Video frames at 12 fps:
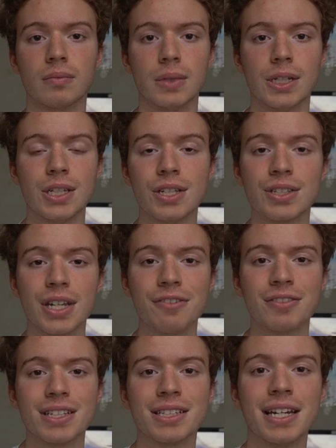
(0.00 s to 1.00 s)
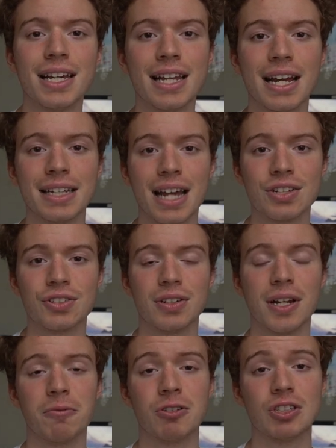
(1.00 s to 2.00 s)
Is it safe to say that
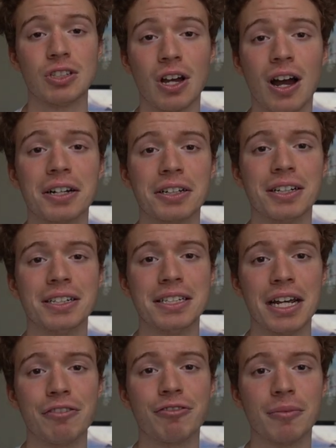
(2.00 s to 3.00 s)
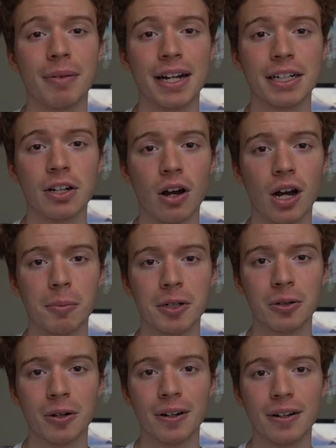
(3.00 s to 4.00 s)
yesterday was not a good day for Mike
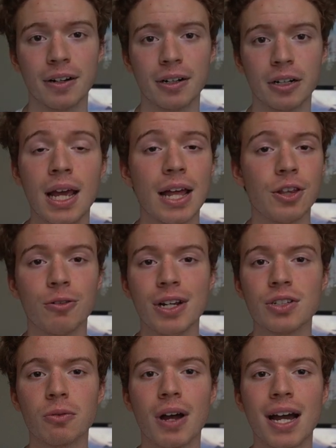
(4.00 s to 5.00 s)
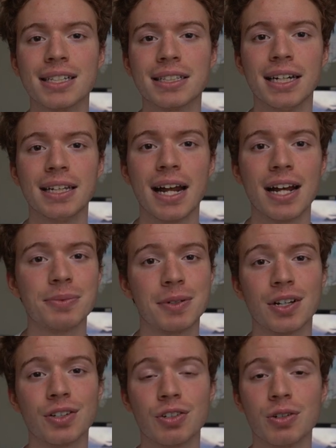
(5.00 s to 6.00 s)
Commadore? And the reason why I say that is
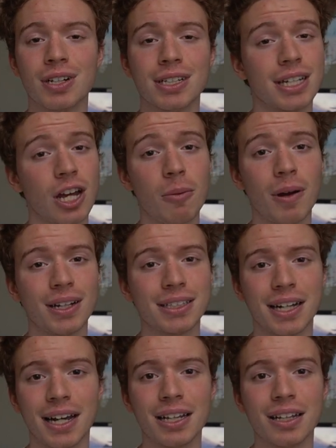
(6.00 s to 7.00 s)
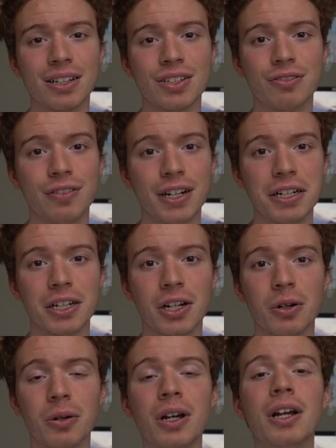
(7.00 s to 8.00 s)
because, as you can tell by the title of this
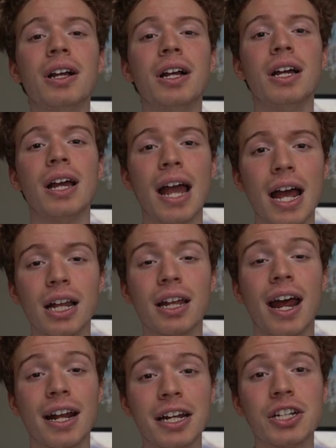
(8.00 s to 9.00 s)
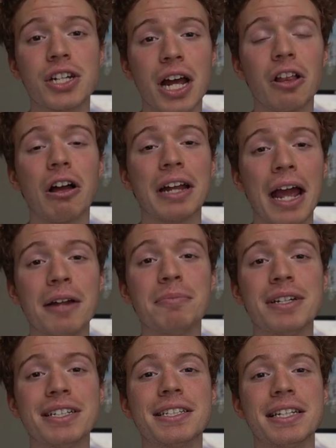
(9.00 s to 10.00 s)
video, NHL on
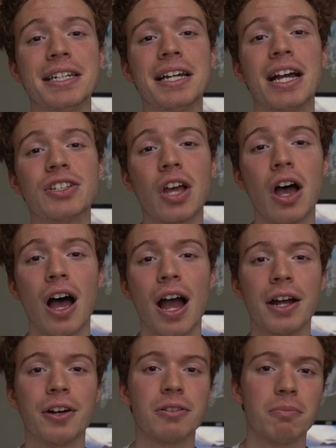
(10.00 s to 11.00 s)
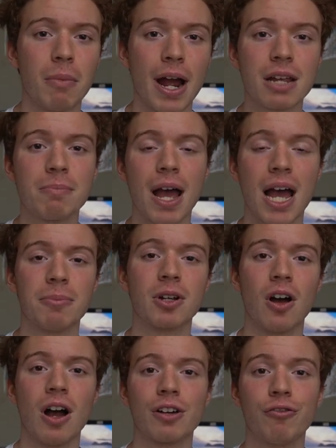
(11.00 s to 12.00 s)
NBC has hired Mike
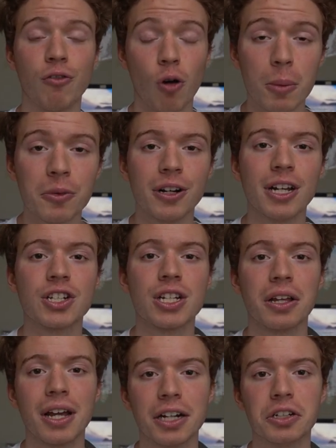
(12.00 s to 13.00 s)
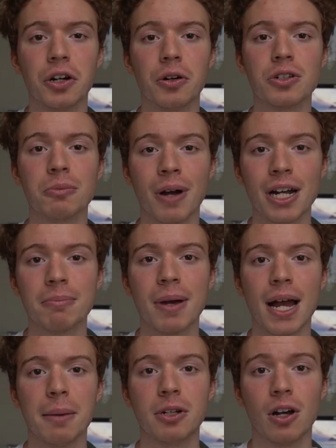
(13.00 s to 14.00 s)
Babcock, former NHL head coach Mike
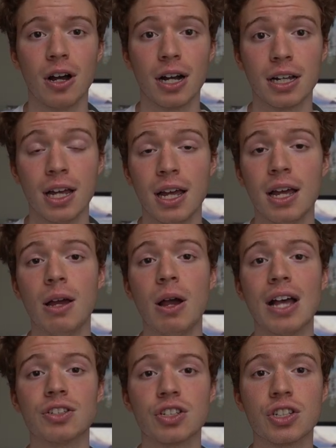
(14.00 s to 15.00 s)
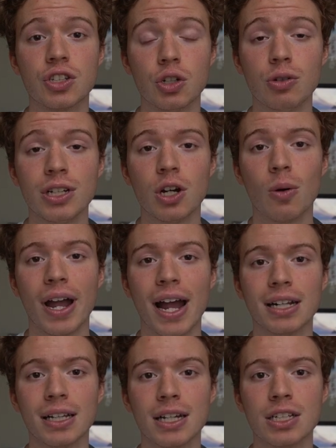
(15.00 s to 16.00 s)
Babcock, as a studio
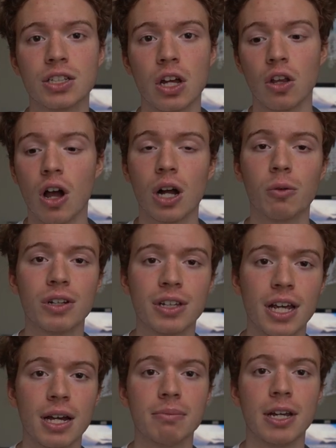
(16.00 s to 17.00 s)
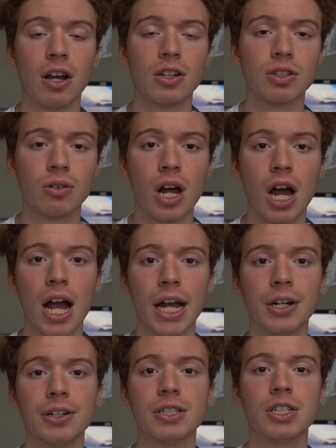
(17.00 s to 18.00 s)
analyst. Along with him, they also
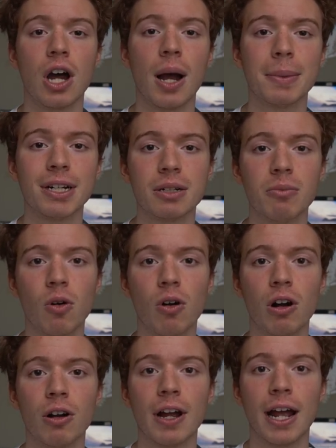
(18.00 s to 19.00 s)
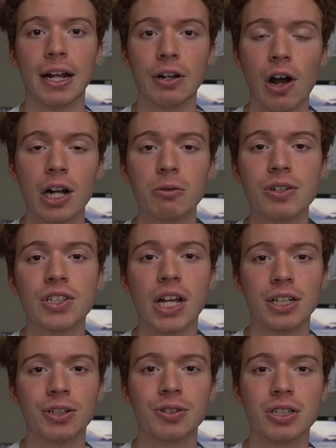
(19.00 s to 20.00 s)
hired Dominic Moore and Ottawa
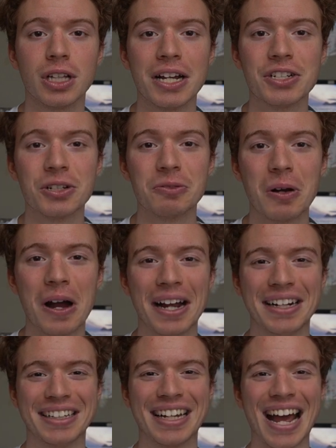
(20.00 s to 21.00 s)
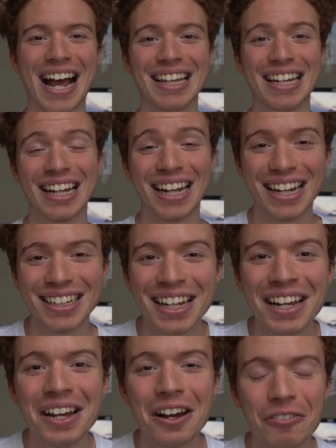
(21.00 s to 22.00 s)
Senators legend Ryan Callahan.
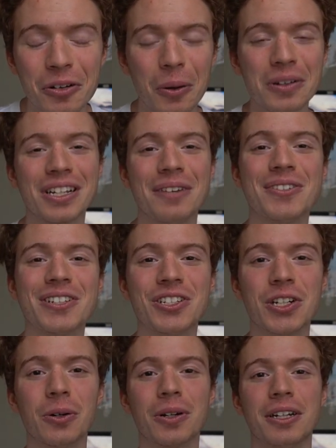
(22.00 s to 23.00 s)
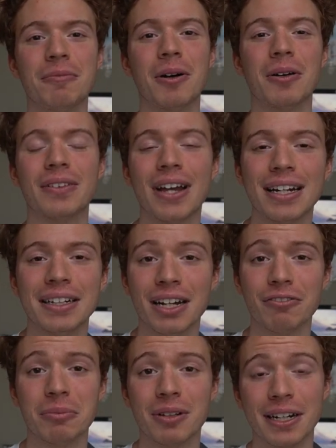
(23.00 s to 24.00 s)
Of course, I'm just joking about that. He
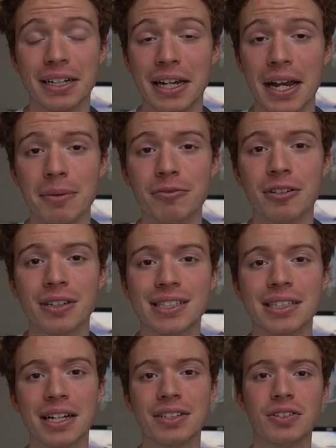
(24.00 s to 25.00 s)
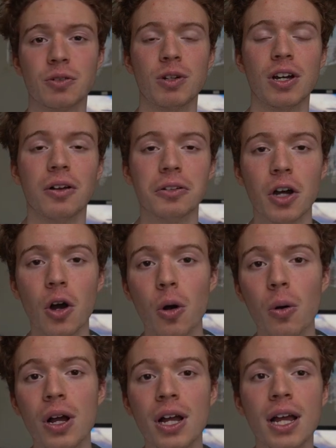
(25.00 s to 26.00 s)
never played a game for the Sens, as we all
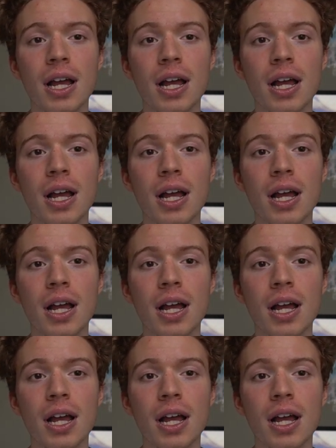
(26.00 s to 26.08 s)
know.